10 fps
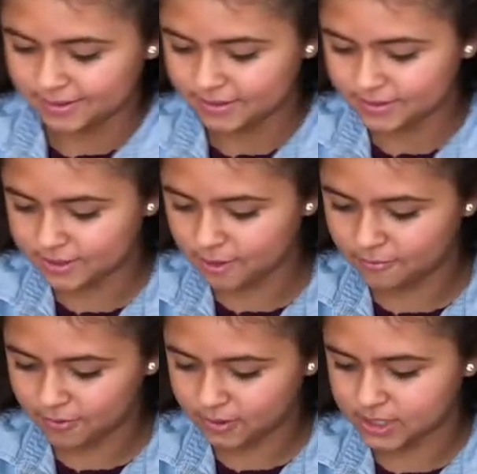So
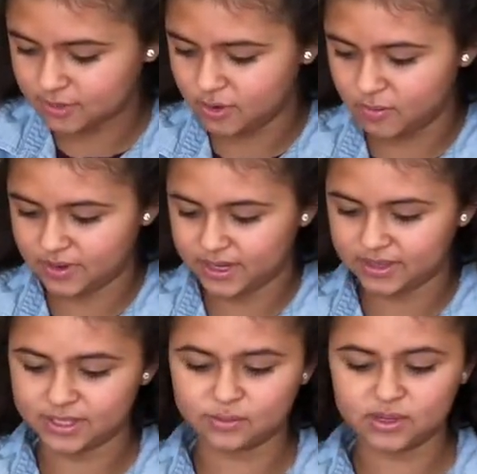first I'm opening
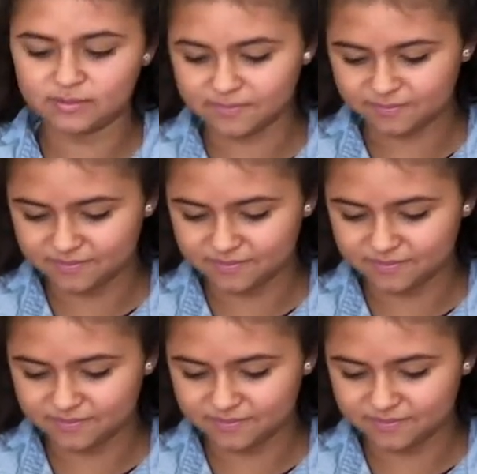this one. So